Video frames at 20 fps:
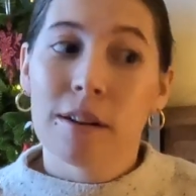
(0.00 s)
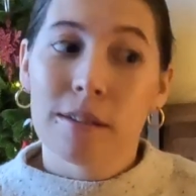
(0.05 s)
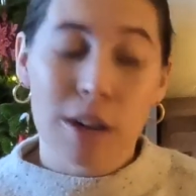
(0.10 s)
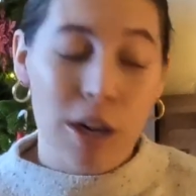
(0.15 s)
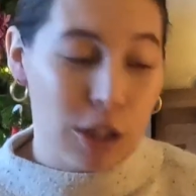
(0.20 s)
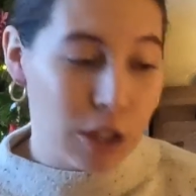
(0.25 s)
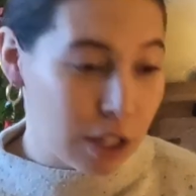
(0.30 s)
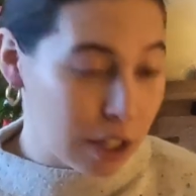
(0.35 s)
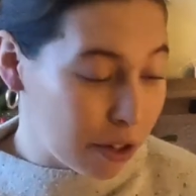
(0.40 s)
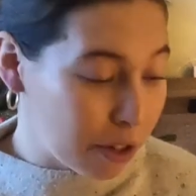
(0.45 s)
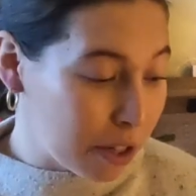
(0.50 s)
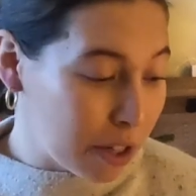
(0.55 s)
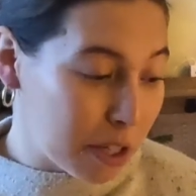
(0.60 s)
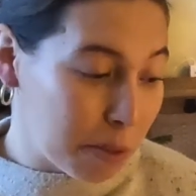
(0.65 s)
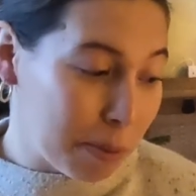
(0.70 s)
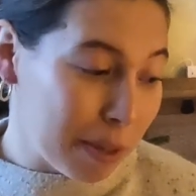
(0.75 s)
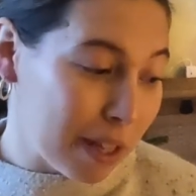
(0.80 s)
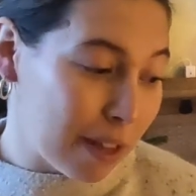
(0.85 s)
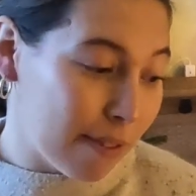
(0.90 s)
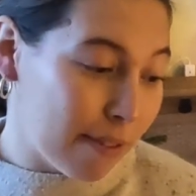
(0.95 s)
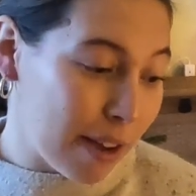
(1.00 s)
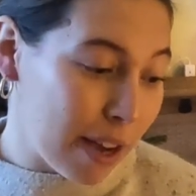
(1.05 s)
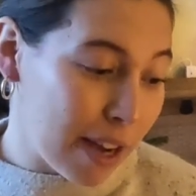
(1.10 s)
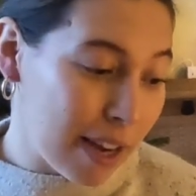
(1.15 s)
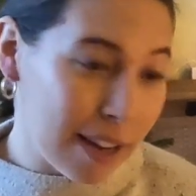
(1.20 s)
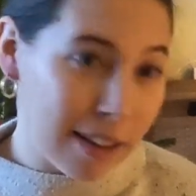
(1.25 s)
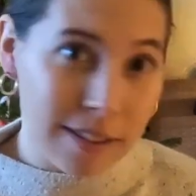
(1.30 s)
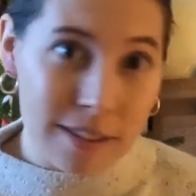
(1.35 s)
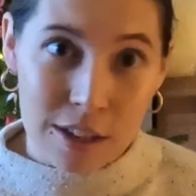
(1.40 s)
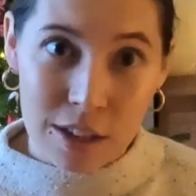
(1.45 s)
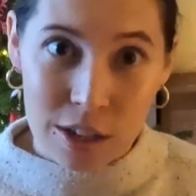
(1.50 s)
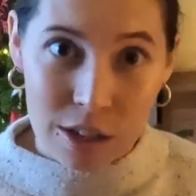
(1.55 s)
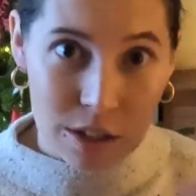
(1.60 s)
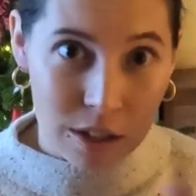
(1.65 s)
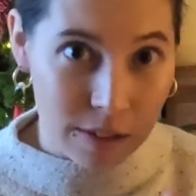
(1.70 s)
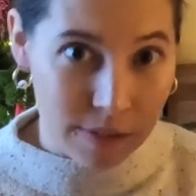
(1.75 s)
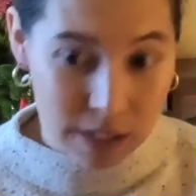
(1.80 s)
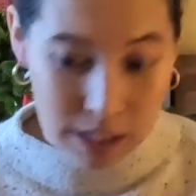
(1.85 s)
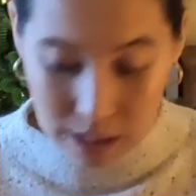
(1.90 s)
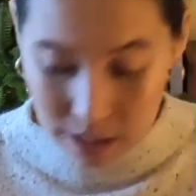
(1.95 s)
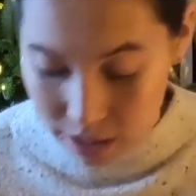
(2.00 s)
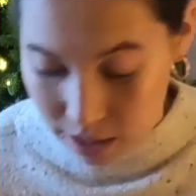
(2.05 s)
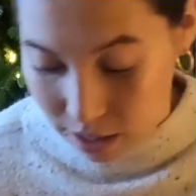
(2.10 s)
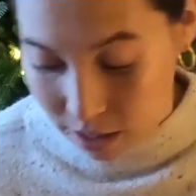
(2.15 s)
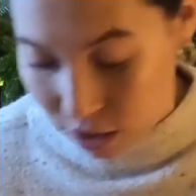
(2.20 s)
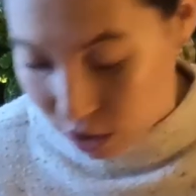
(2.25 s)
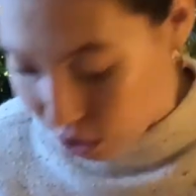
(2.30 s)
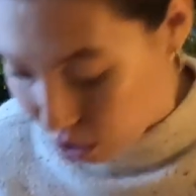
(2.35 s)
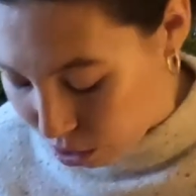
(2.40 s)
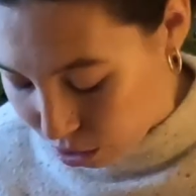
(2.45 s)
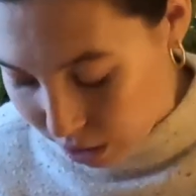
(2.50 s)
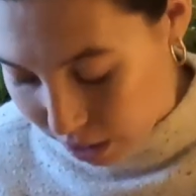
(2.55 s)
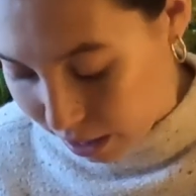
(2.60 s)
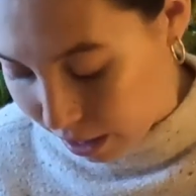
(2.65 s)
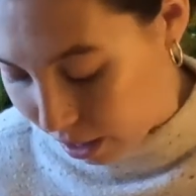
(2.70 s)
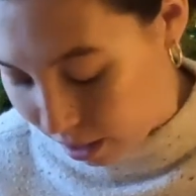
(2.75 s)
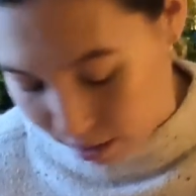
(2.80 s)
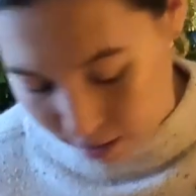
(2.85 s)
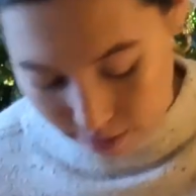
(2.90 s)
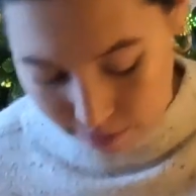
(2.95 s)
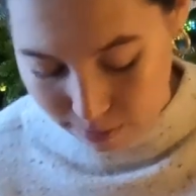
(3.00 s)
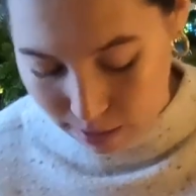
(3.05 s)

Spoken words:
are just going to be in the face, shoving things, choking, ugh.